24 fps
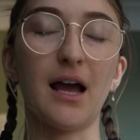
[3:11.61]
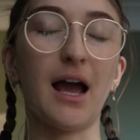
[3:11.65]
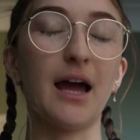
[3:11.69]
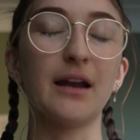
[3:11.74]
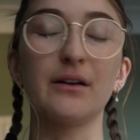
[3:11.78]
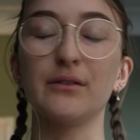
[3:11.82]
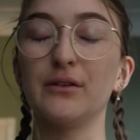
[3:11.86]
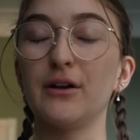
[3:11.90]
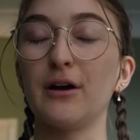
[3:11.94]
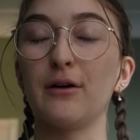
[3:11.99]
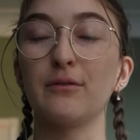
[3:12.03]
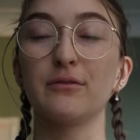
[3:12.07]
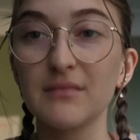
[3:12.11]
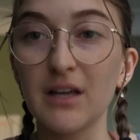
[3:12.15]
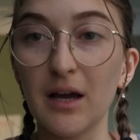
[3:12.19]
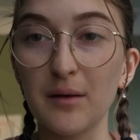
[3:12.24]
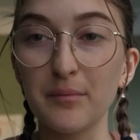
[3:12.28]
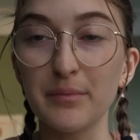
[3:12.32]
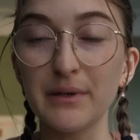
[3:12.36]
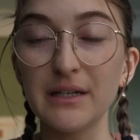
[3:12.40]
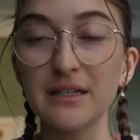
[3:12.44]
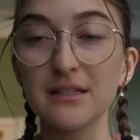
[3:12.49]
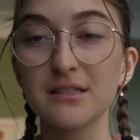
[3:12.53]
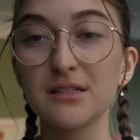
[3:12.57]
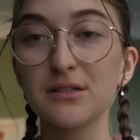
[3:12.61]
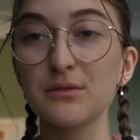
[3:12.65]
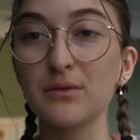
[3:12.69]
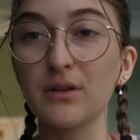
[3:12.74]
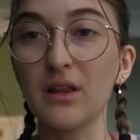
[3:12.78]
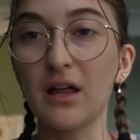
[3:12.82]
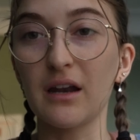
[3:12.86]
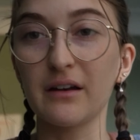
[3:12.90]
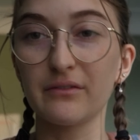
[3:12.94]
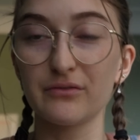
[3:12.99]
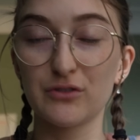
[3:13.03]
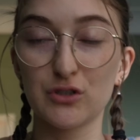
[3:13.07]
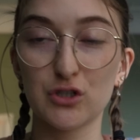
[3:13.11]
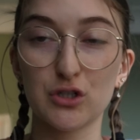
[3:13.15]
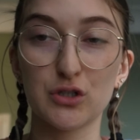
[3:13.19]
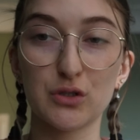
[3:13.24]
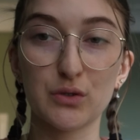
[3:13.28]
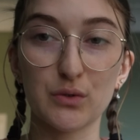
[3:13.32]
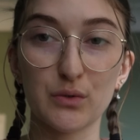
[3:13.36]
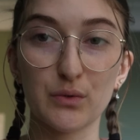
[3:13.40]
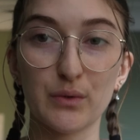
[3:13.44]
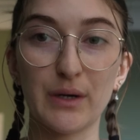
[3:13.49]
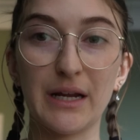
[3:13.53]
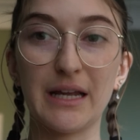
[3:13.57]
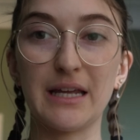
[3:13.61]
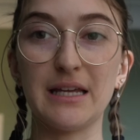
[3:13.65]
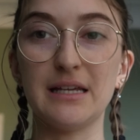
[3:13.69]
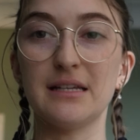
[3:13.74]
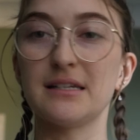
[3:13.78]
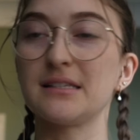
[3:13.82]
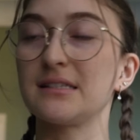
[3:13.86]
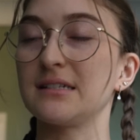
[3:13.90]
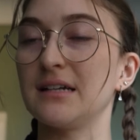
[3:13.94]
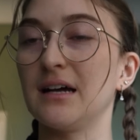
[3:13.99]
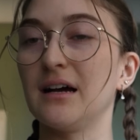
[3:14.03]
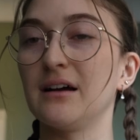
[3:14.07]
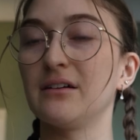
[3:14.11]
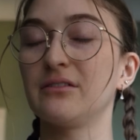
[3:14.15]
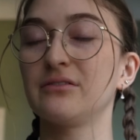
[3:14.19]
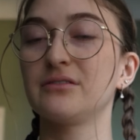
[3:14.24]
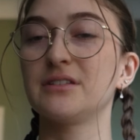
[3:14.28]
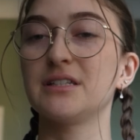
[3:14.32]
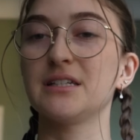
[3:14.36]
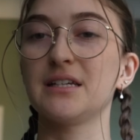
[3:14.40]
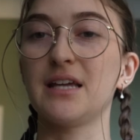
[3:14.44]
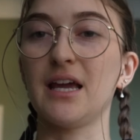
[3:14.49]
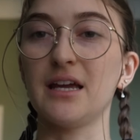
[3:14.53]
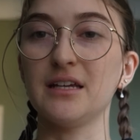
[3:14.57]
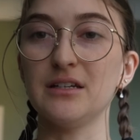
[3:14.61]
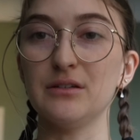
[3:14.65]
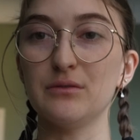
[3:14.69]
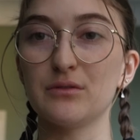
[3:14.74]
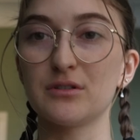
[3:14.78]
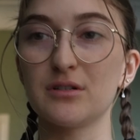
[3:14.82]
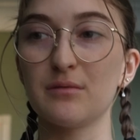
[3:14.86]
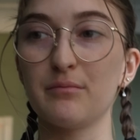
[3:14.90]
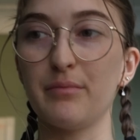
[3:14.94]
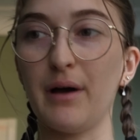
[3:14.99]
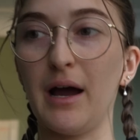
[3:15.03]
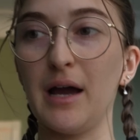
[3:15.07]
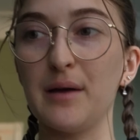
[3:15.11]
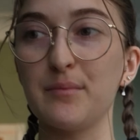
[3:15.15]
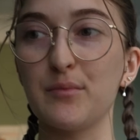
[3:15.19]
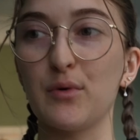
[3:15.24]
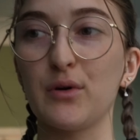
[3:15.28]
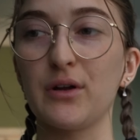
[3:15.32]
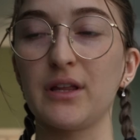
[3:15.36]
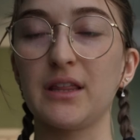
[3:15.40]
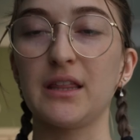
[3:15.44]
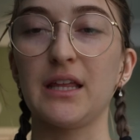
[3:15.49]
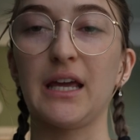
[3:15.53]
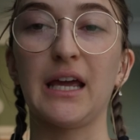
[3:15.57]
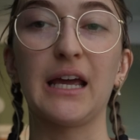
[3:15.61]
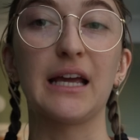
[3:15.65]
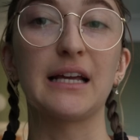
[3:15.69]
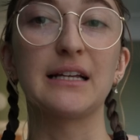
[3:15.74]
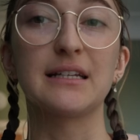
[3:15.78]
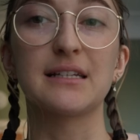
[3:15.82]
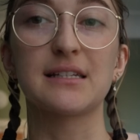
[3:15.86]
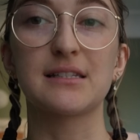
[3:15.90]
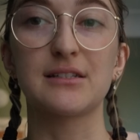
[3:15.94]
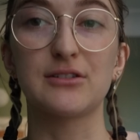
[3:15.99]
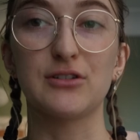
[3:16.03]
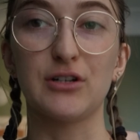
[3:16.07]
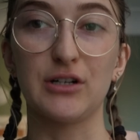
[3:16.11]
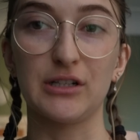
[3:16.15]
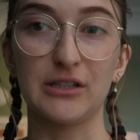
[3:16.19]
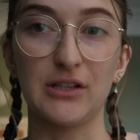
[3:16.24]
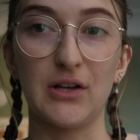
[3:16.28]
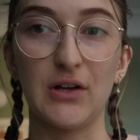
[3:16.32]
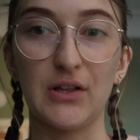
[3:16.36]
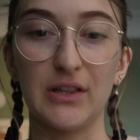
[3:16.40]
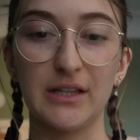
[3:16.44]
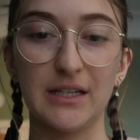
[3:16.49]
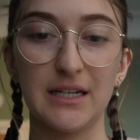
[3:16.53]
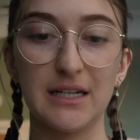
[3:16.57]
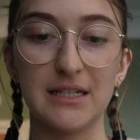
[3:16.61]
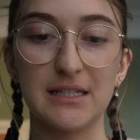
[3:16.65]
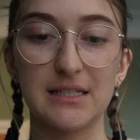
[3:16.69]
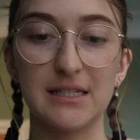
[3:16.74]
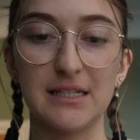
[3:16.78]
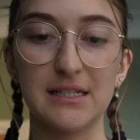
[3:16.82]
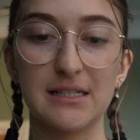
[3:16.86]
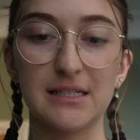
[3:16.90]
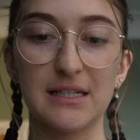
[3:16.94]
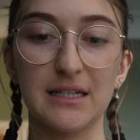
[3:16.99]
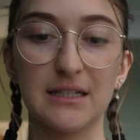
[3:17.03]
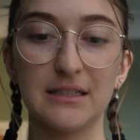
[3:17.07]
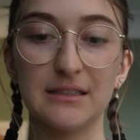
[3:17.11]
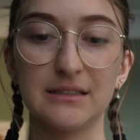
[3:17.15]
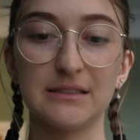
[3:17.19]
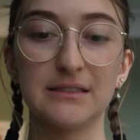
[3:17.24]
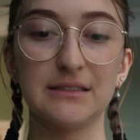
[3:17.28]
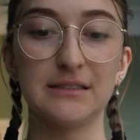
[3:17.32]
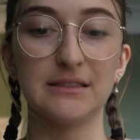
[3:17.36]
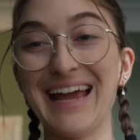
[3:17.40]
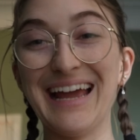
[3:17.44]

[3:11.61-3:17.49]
I don't know. Companies do a lot of tricky stuff to get you to buy more things during the holiday season.